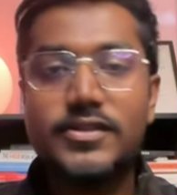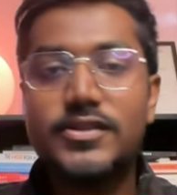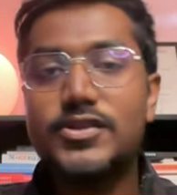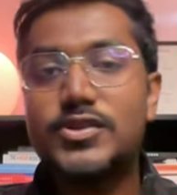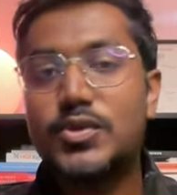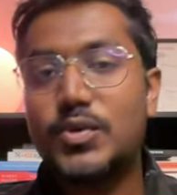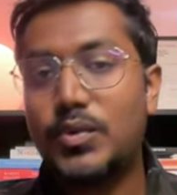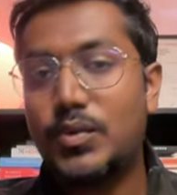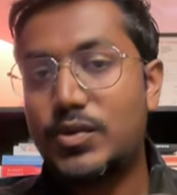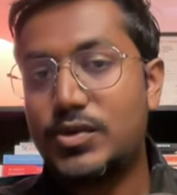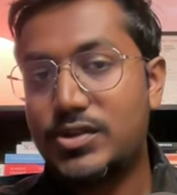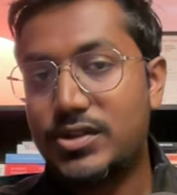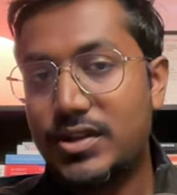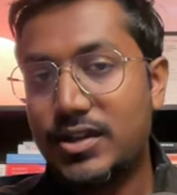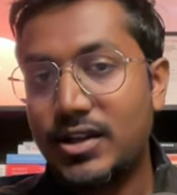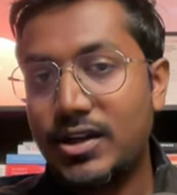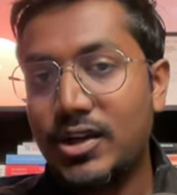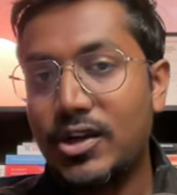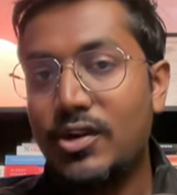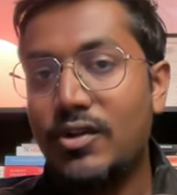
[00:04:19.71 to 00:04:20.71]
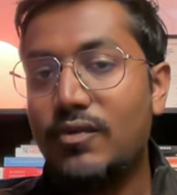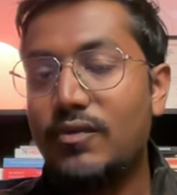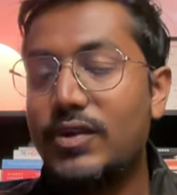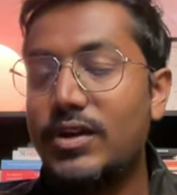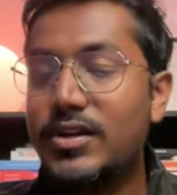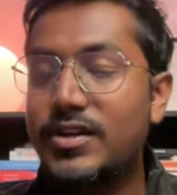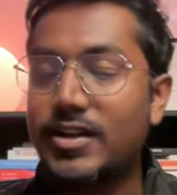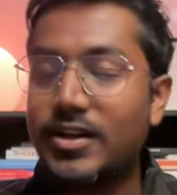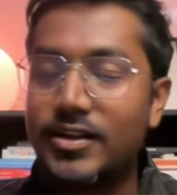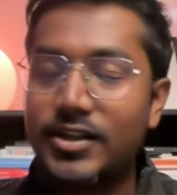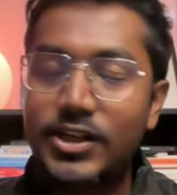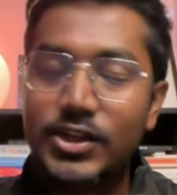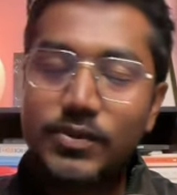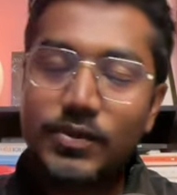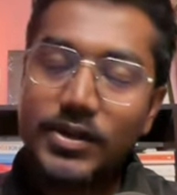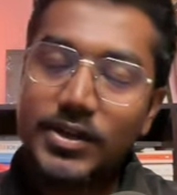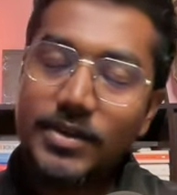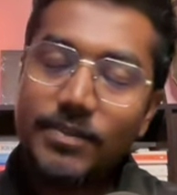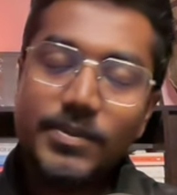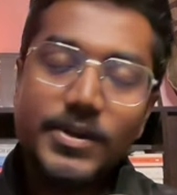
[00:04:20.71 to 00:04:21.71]
this course will turn into a
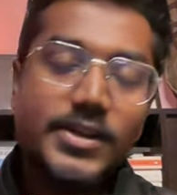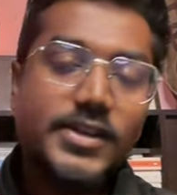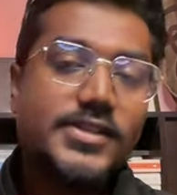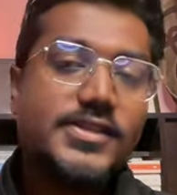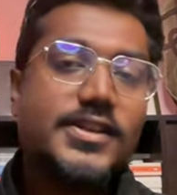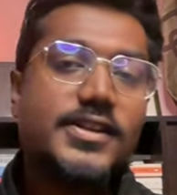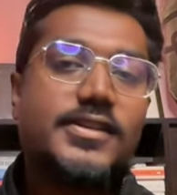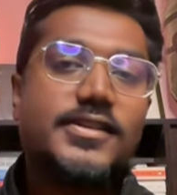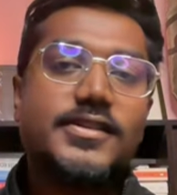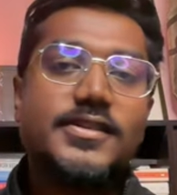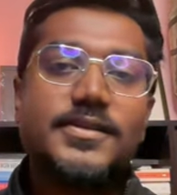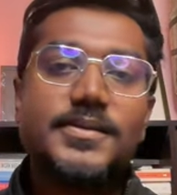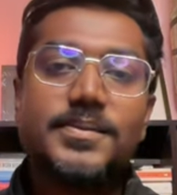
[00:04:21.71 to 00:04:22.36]
template designer,